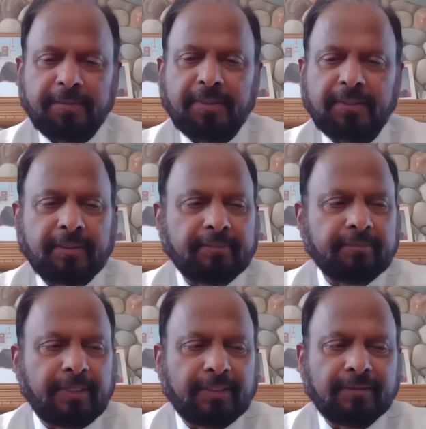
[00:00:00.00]

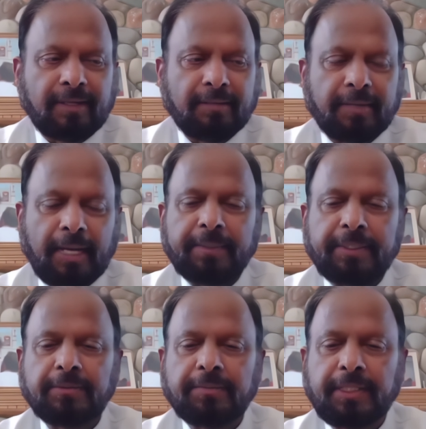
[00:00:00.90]
Prabhu, I'm
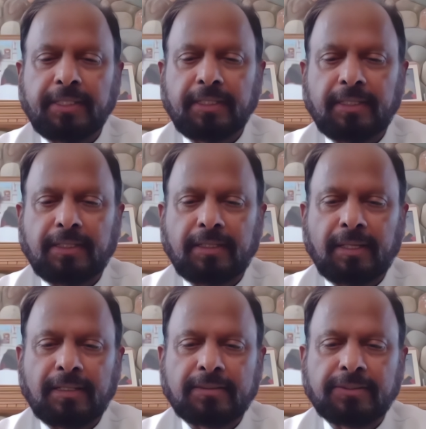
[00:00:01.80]
happy to be here
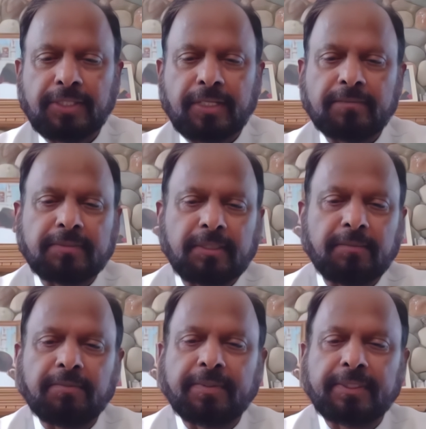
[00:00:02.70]
and share
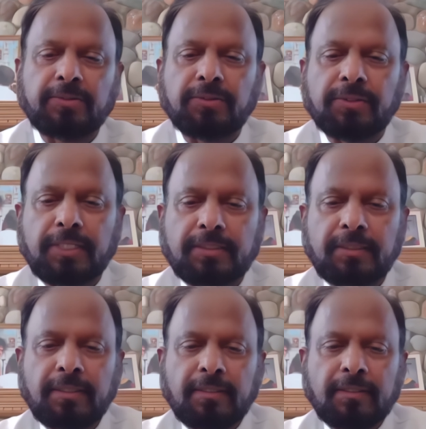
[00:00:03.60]
some of my
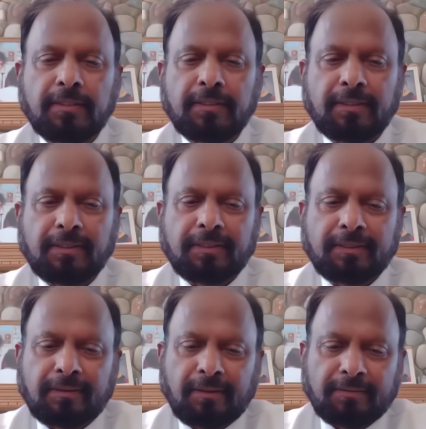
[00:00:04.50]
stories
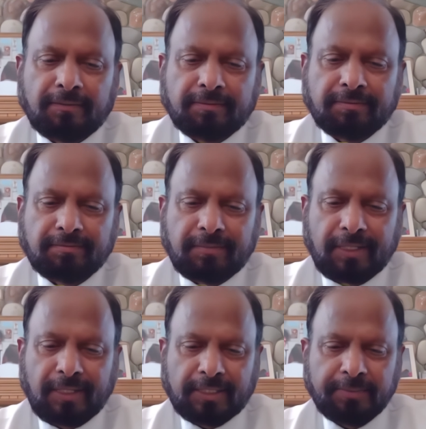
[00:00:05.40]
of
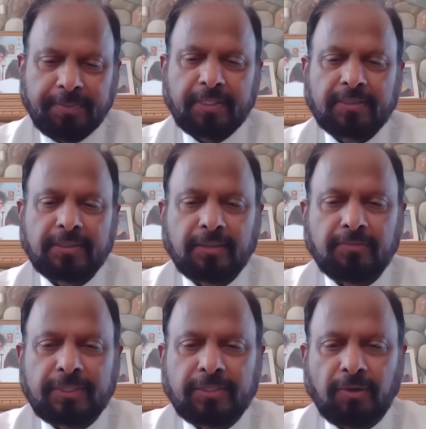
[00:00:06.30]
my experiences
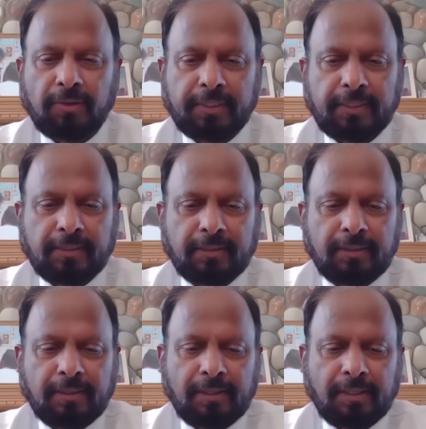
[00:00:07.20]
with Swami.
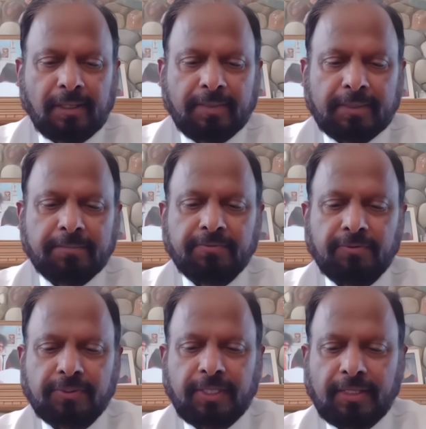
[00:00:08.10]
But
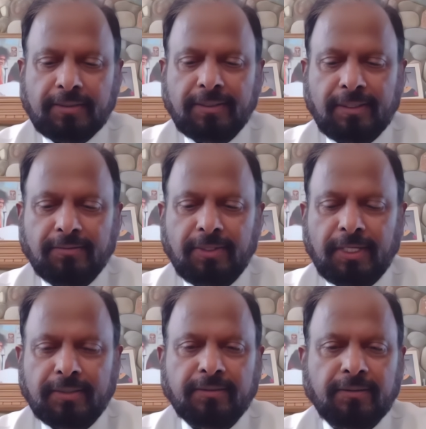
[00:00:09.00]
before that, I would
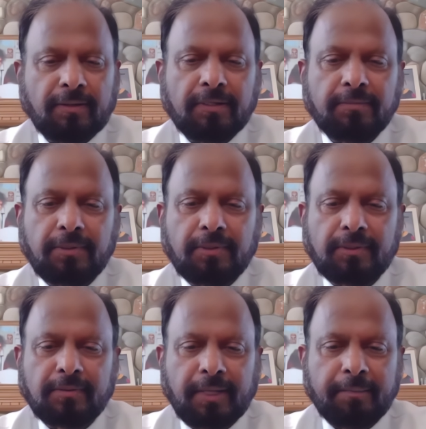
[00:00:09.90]
like to talk
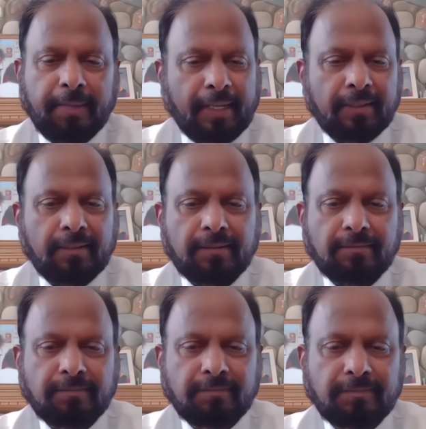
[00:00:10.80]
about my
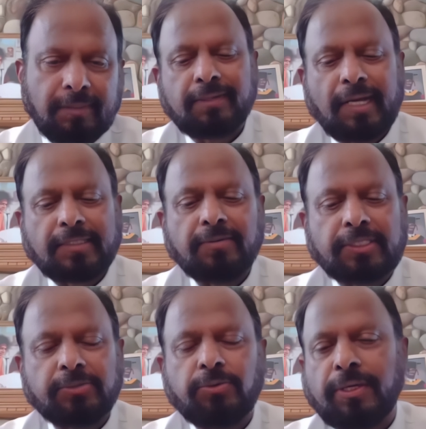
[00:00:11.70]
background. As I
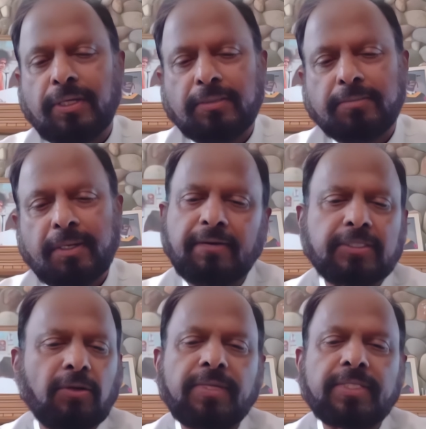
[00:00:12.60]
was growing up, I
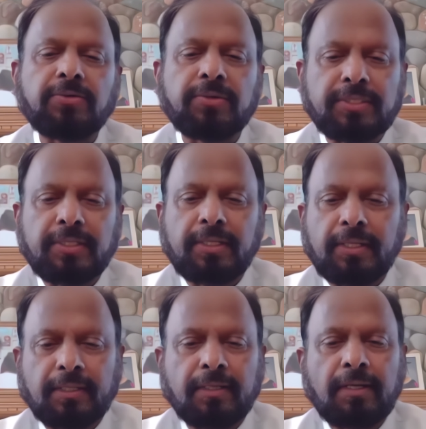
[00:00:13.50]
was always
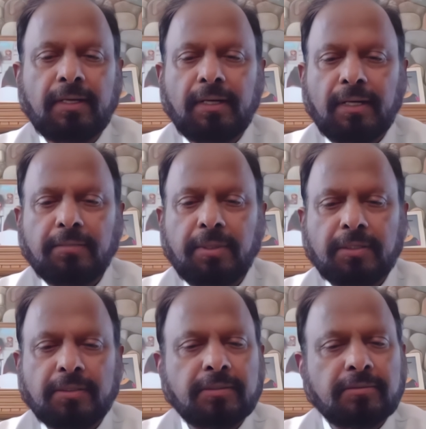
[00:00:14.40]
questioning
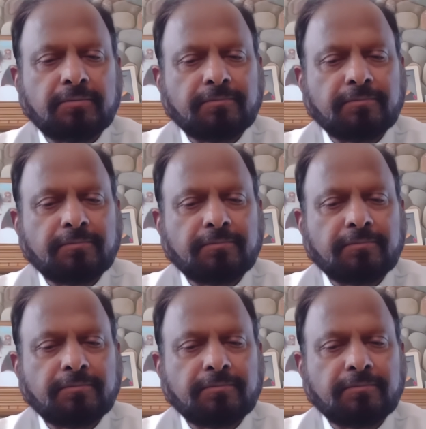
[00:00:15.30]
about,